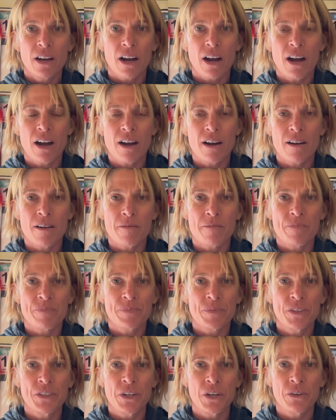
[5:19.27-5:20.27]

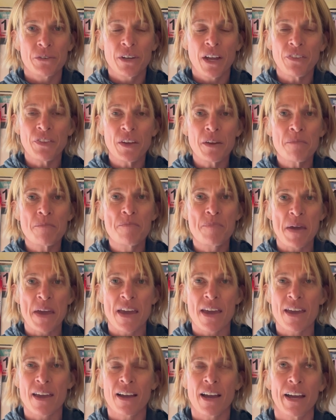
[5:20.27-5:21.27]
You know, nothing
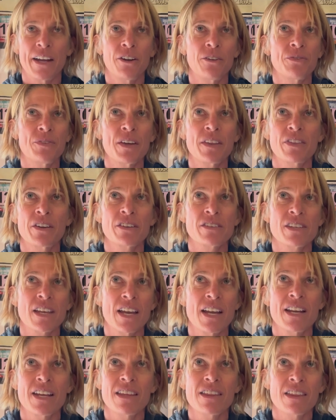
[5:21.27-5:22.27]
big. I don't think there's
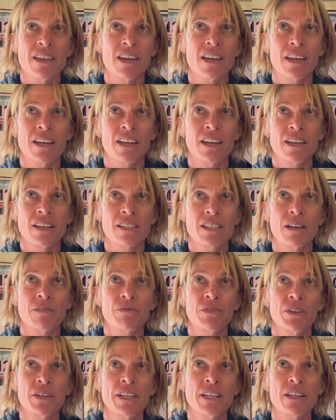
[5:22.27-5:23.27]
anything except
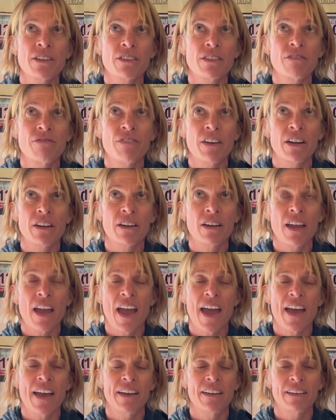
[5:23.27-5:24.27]
for near the very
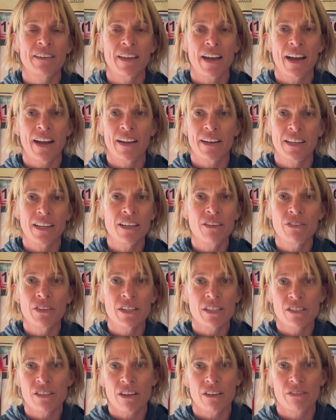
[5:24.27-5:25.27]
end that even
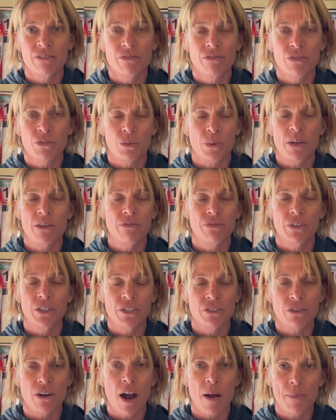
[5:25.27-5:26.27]
is a 3-foot
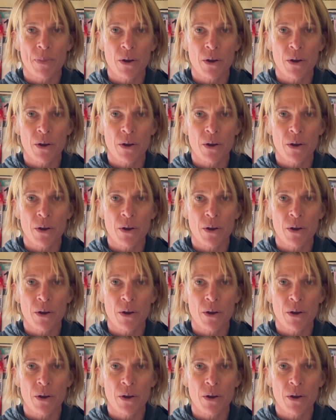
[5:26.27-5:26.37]
drop.